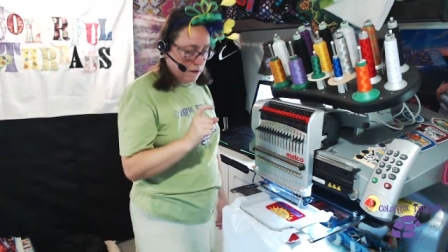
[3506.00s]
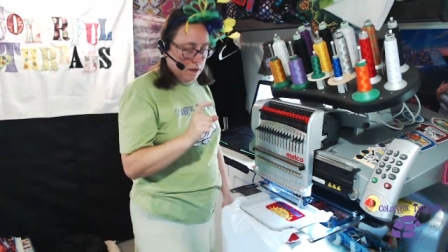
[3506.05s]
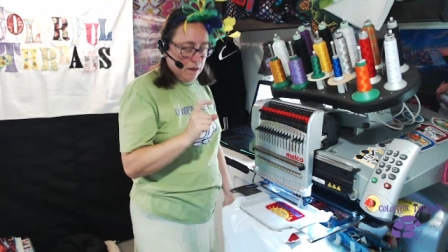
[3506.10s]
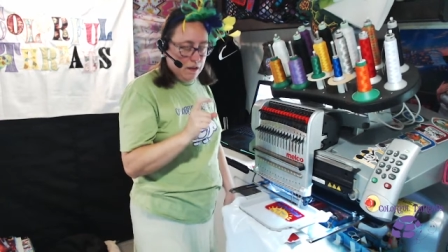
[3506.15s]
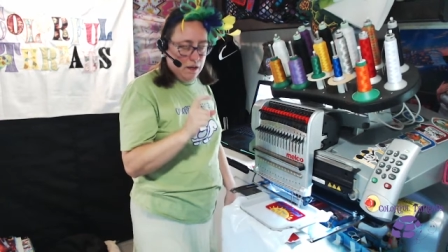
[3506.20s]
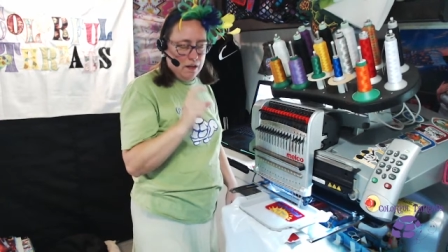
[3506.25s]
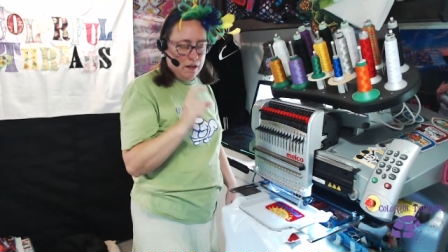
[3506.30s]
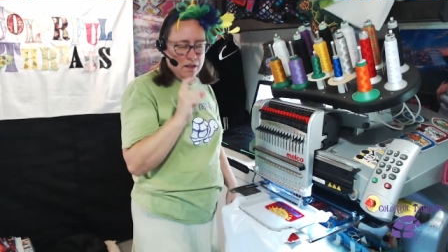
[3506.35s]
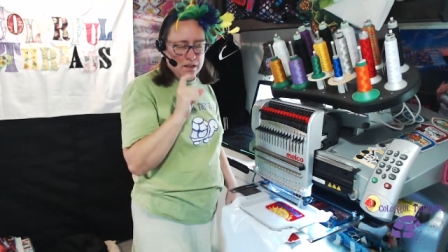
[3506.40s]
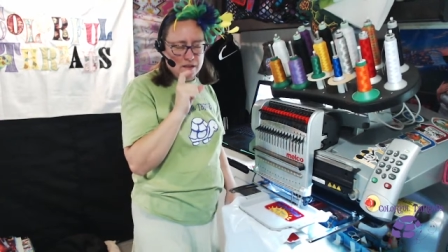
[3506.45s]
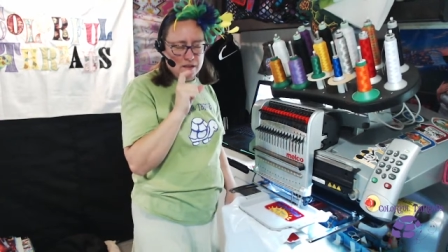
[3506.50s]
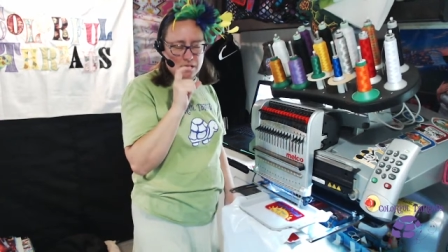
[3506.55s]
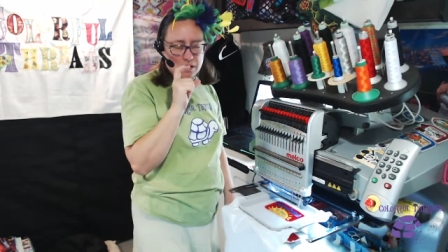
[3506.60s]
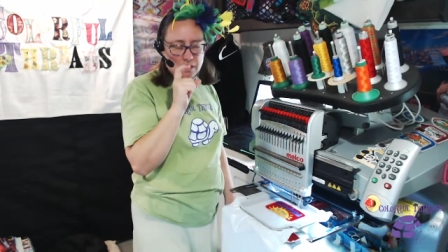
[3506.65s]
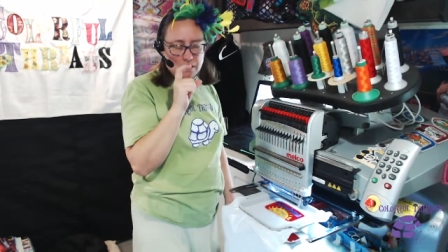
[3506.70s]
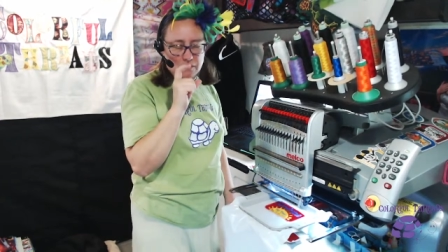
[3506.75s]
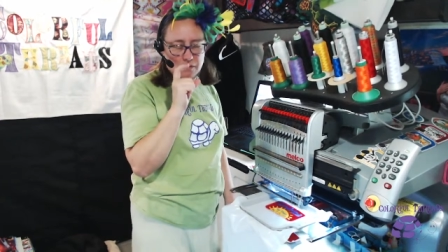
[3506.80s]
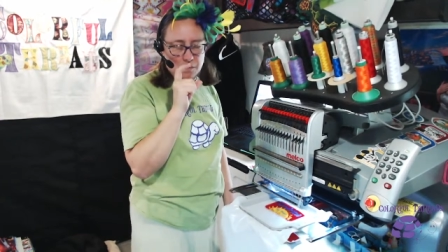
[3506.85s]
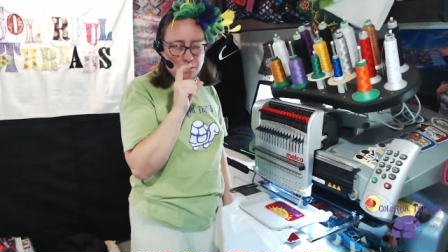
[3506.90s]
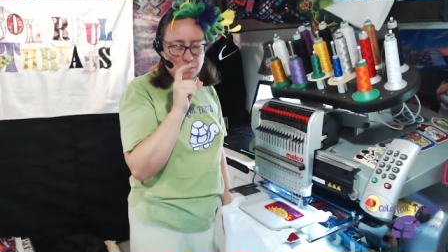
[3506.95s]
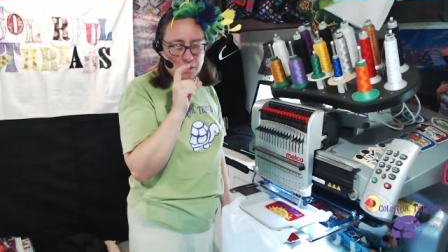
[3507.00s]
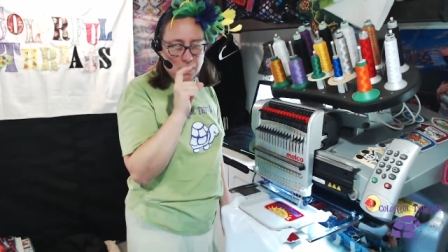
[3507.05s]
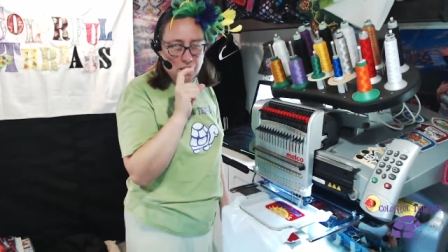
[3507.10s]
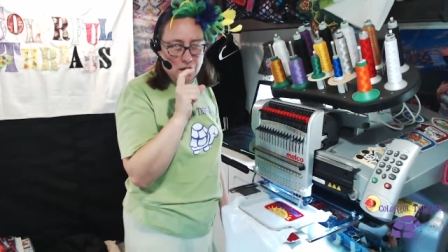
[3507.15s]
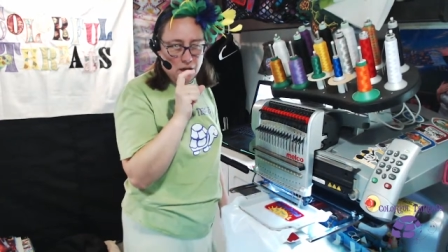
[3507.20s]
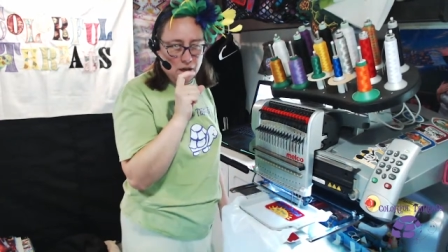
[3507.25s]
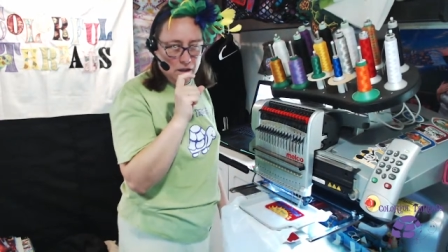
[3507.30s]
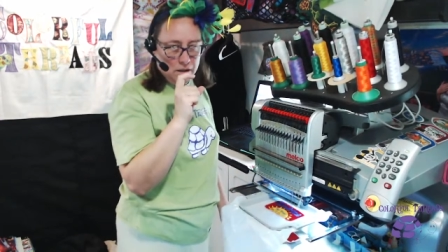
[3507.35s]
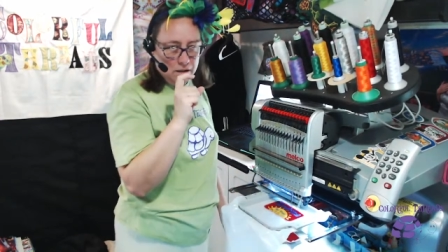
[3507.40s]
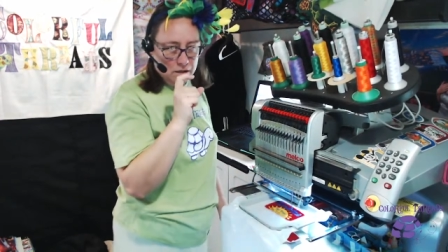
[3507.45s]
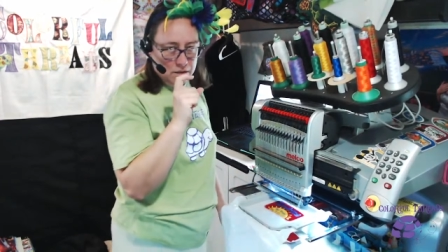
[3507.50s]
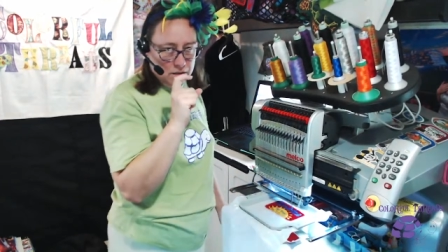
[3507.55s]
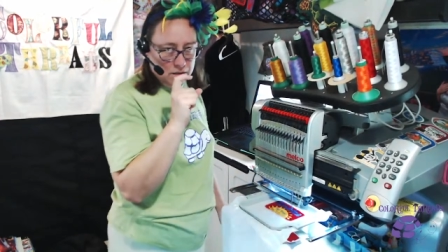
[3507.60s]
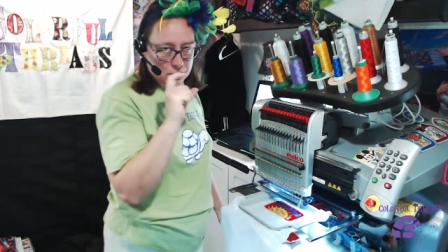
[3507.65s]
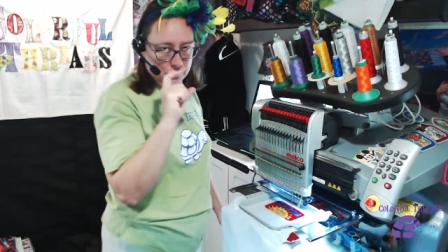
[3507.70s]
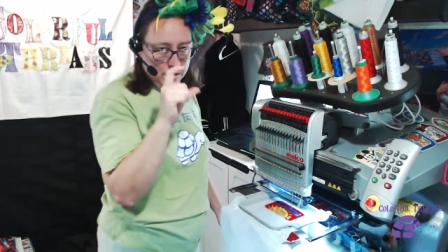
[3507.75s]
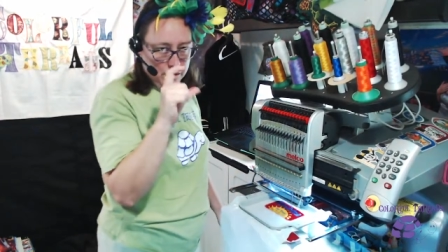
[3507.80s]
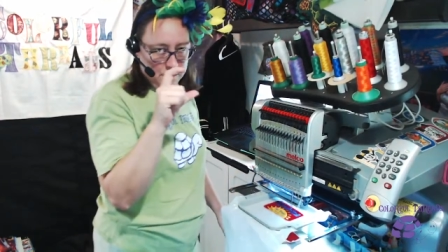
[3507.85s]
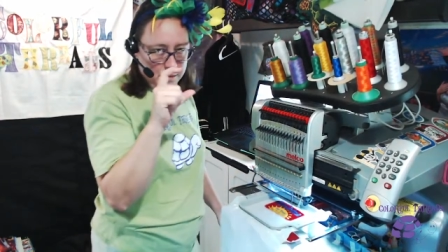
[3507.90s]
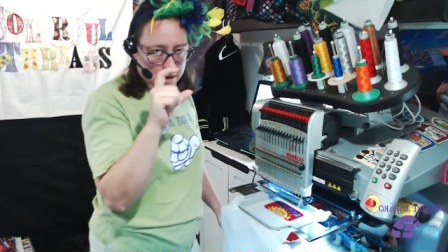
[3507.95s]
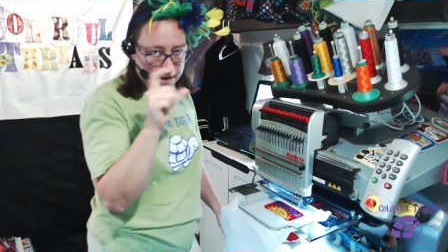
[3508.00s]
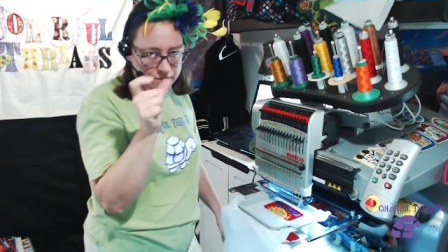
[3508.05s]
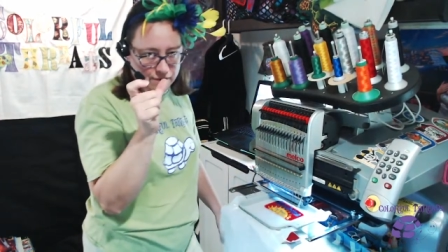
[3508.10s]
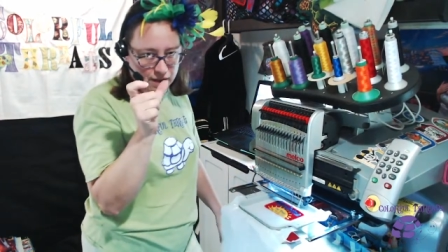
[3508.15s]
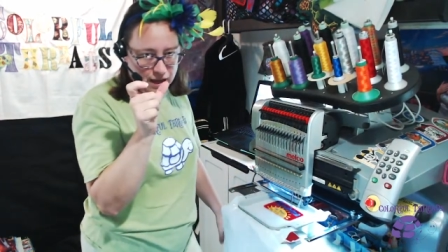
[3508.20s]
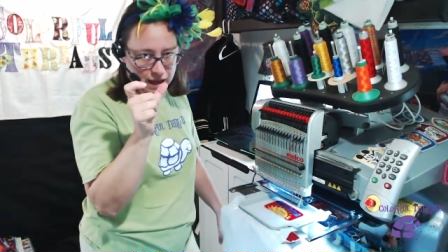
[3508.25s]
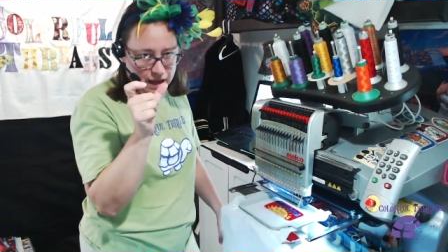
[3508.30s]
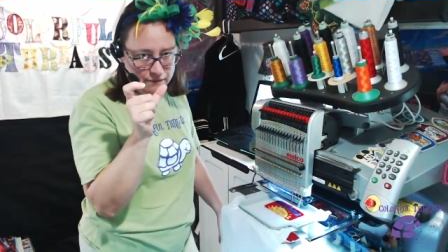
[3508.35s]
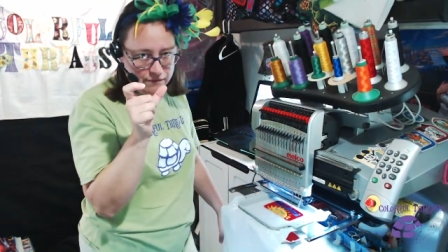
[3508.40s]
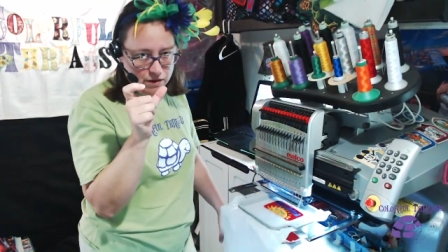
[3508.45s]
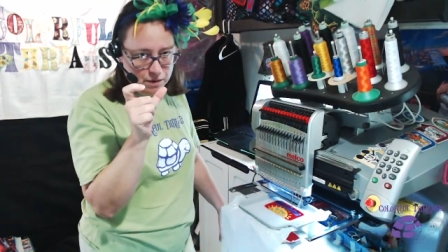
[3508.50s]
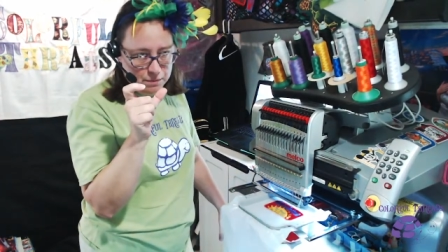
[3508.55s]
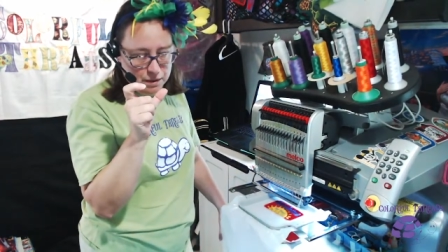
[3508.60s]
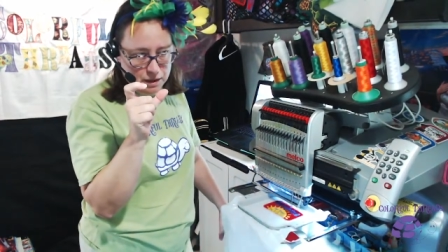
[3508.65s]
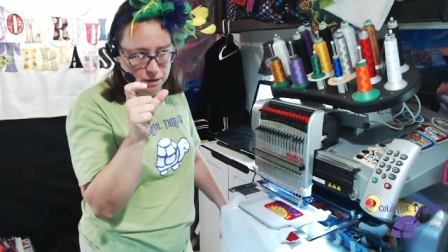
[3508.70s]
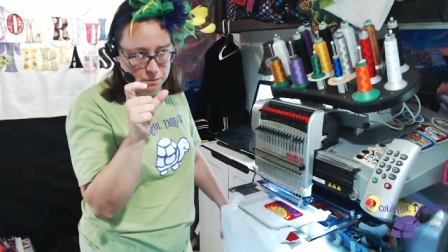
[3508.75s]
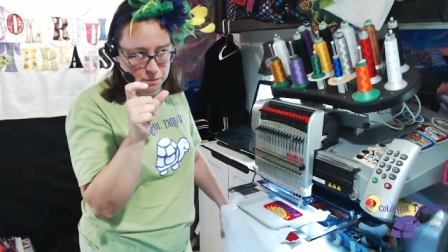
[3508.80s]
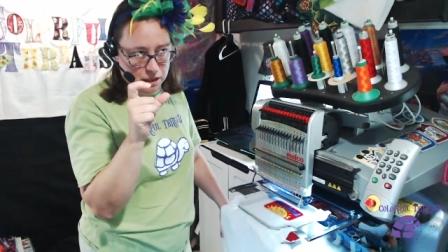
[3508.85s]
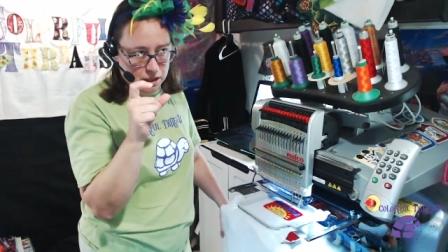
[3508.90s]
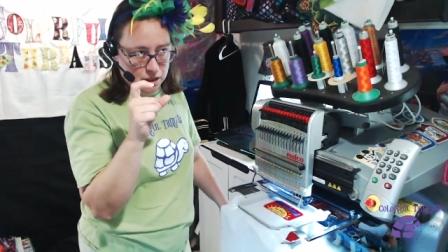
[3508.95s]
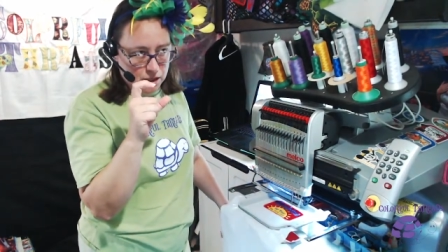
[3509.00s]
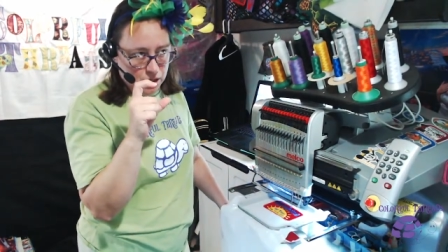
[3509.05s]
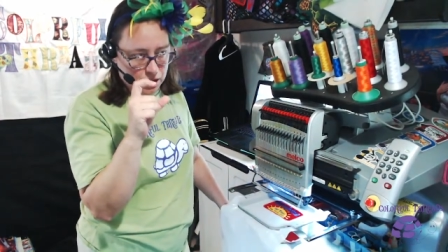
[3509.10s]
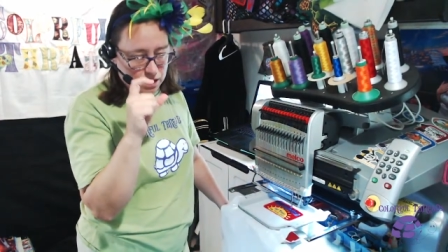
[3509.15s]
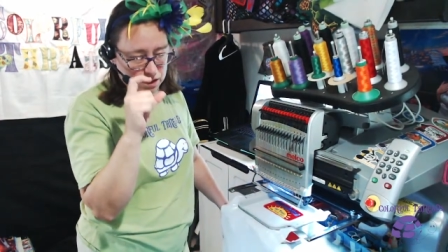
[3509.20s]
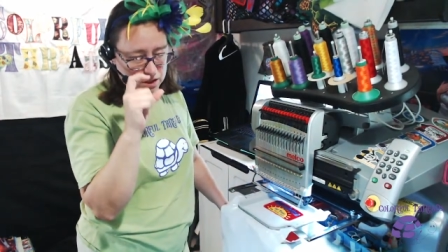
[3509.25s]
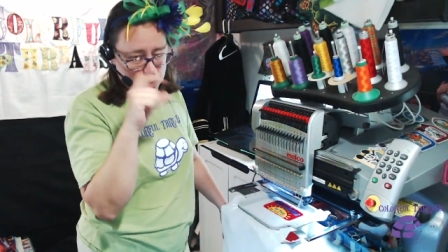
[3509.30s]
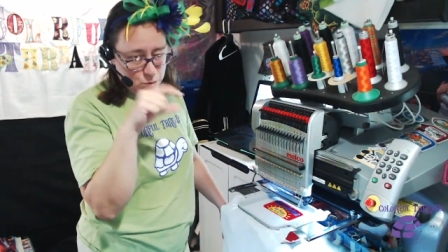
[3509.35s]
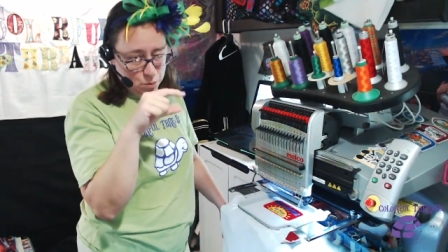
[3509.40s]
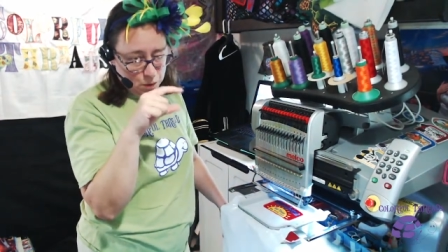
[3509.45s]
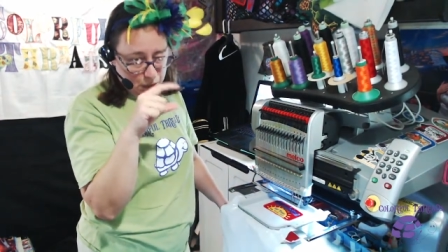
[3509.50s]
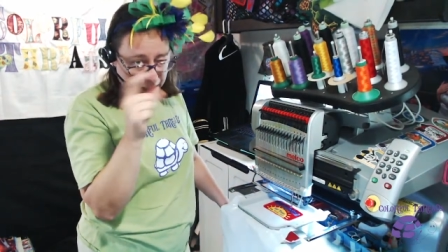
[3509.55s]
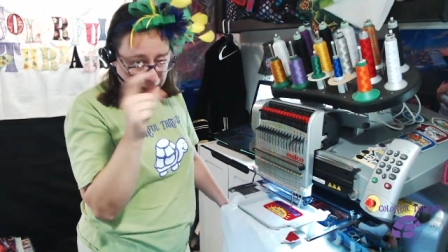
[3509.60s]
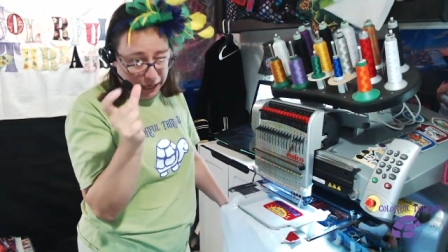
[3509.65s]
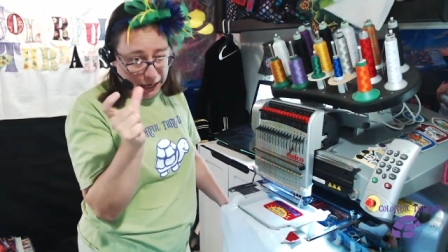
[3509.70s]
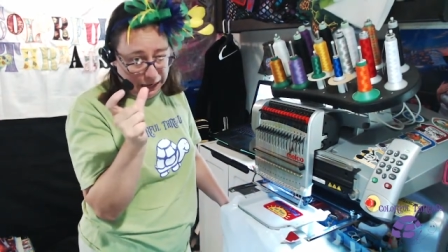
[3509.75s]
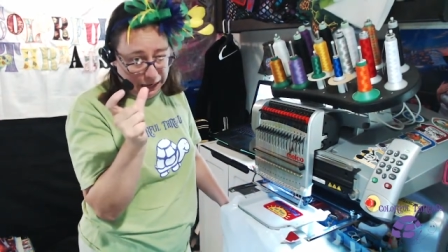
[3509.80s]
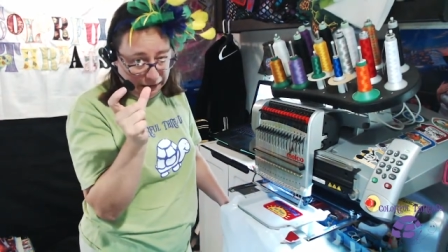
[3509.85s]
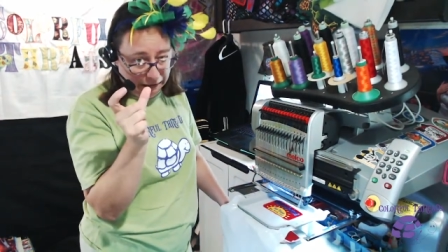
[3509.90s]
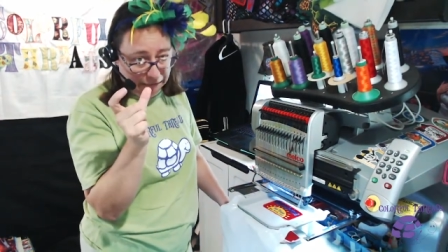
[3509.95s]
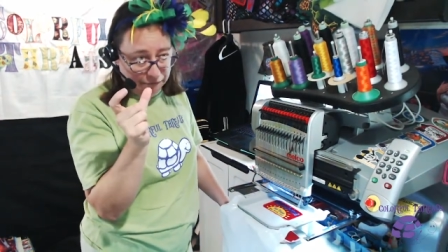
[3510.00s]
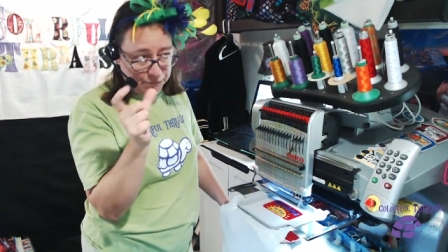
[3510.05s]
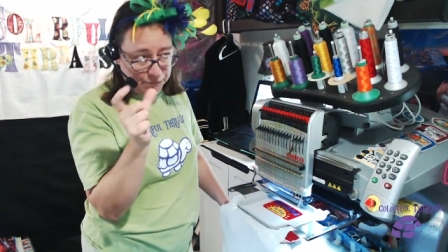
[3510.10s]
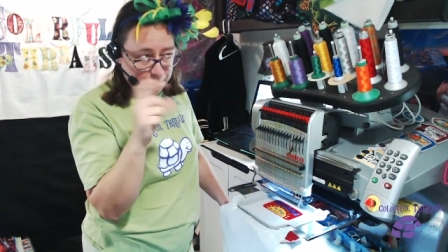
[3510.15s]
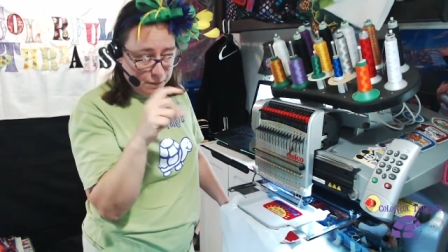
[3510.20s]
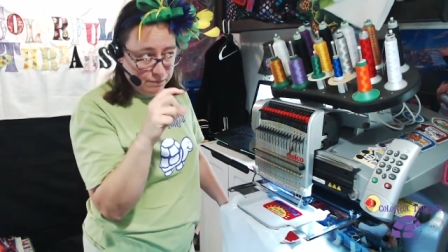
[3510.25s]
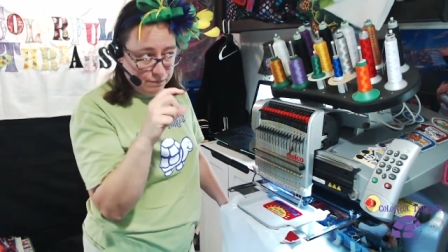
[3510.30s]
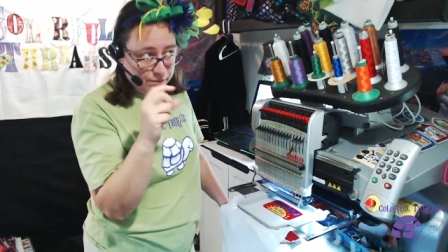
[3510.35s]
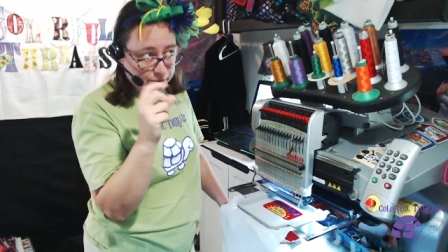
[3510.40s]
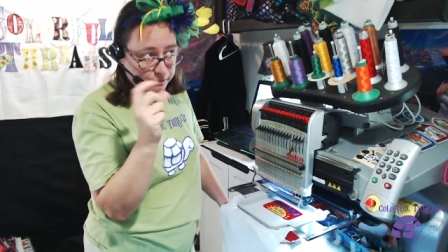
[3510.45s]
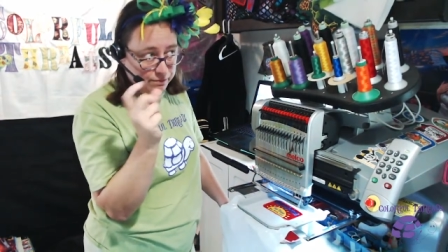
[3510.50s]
Like instead of it being three by five, I might make it like two and a half like